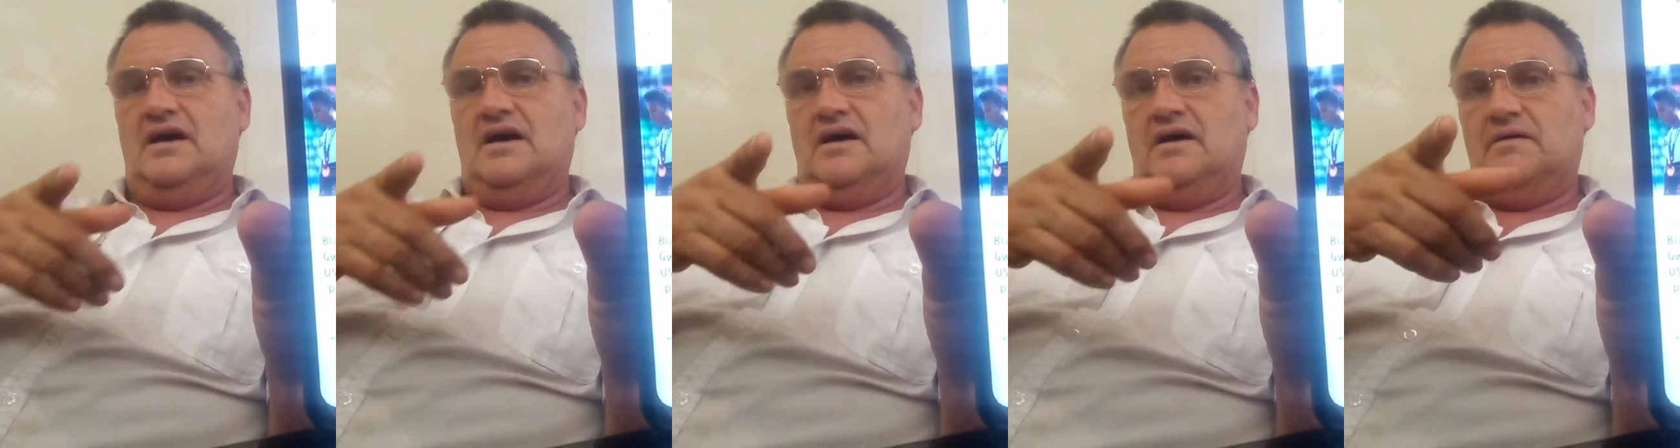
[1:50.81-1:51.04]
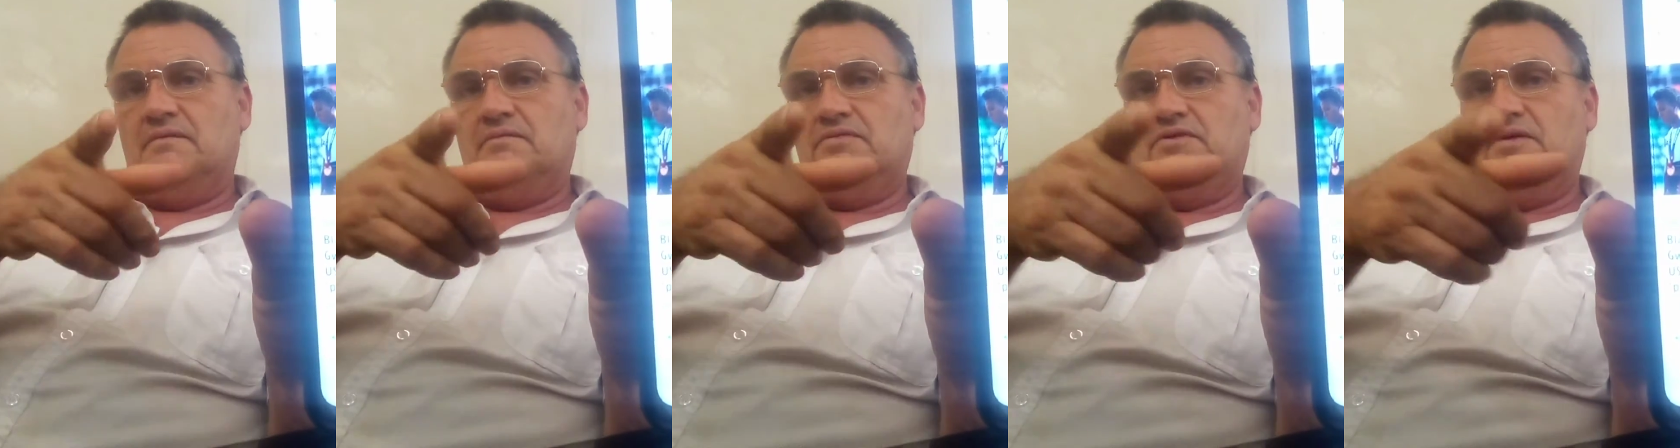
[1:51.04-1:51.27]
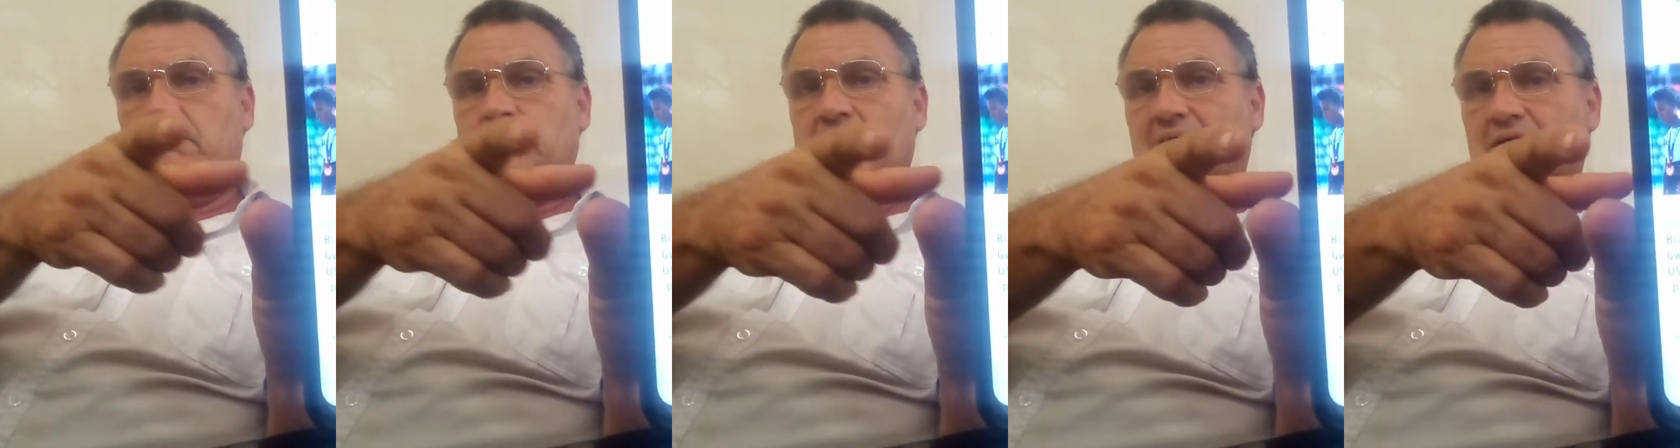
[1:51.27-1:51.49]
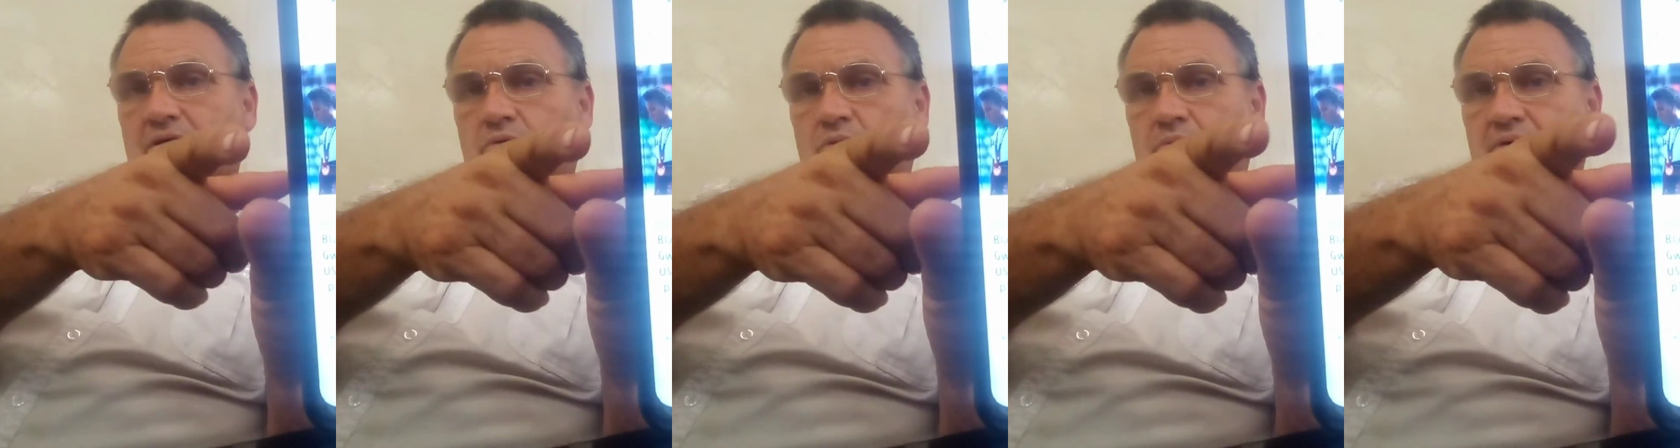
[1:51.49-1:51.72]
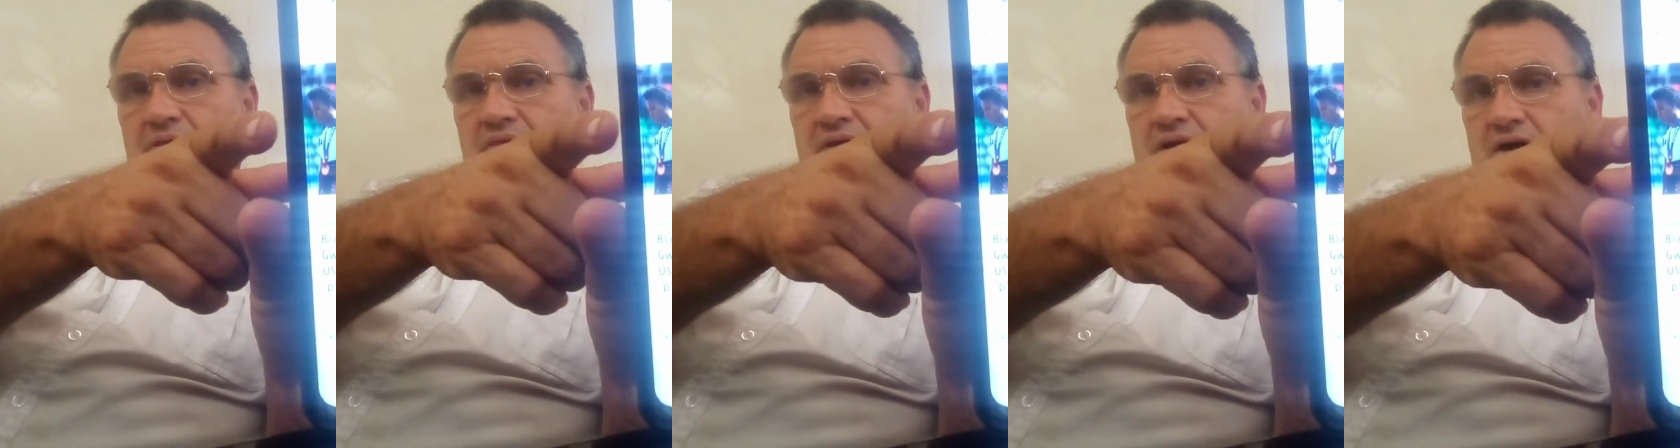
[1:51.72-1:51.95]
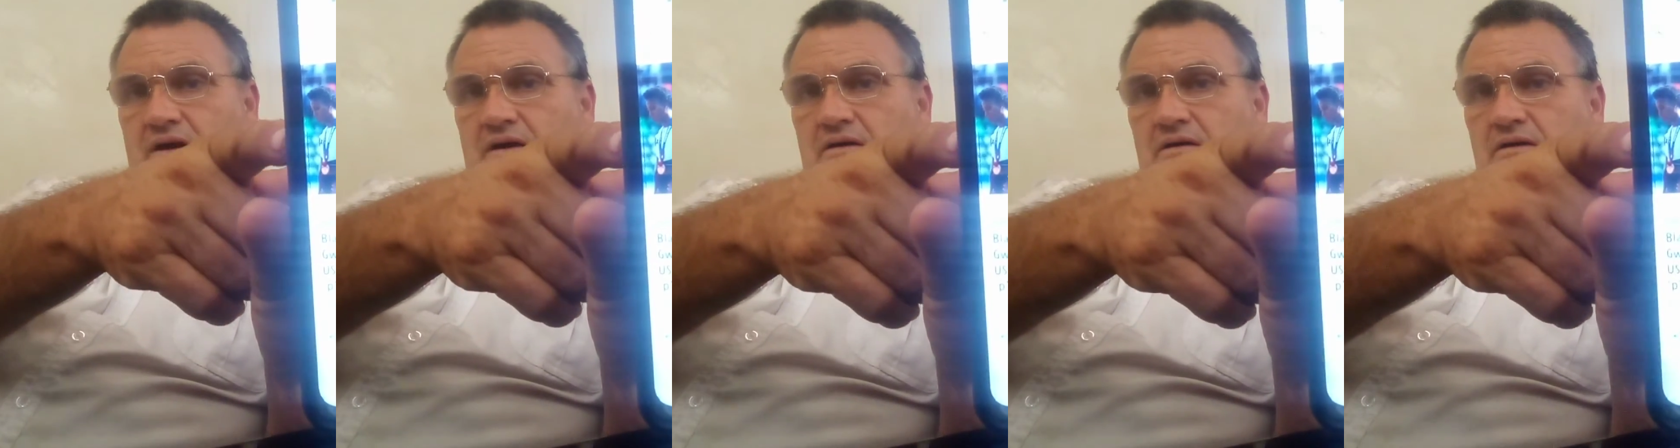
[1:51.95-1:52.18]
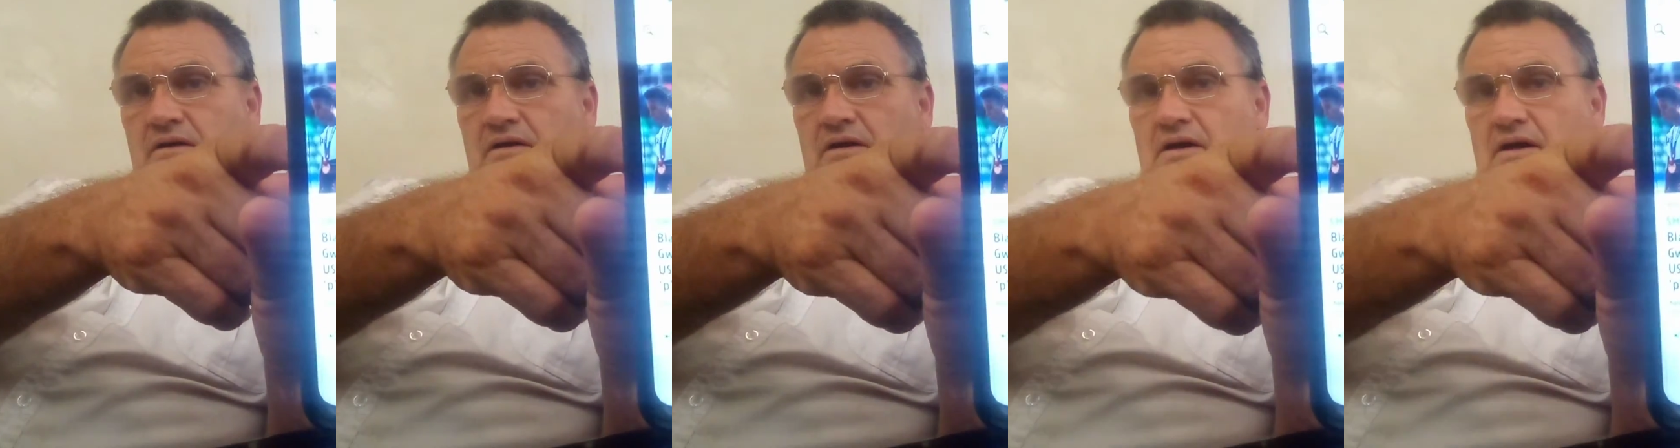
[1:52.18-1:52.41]
uh, the black woman
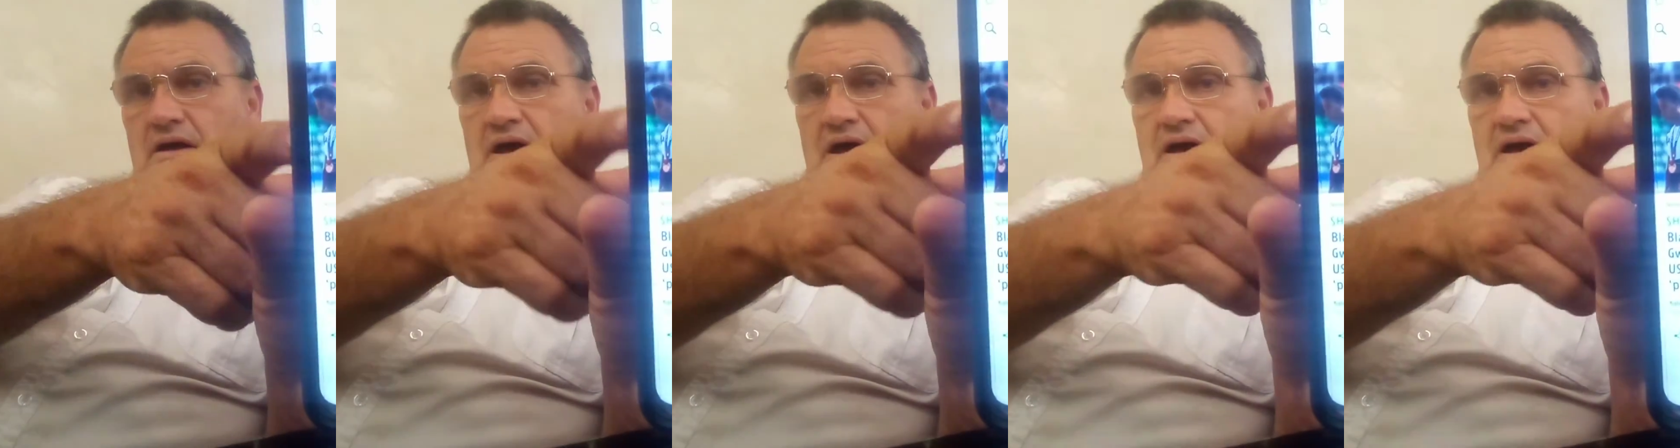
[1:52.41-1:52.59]
there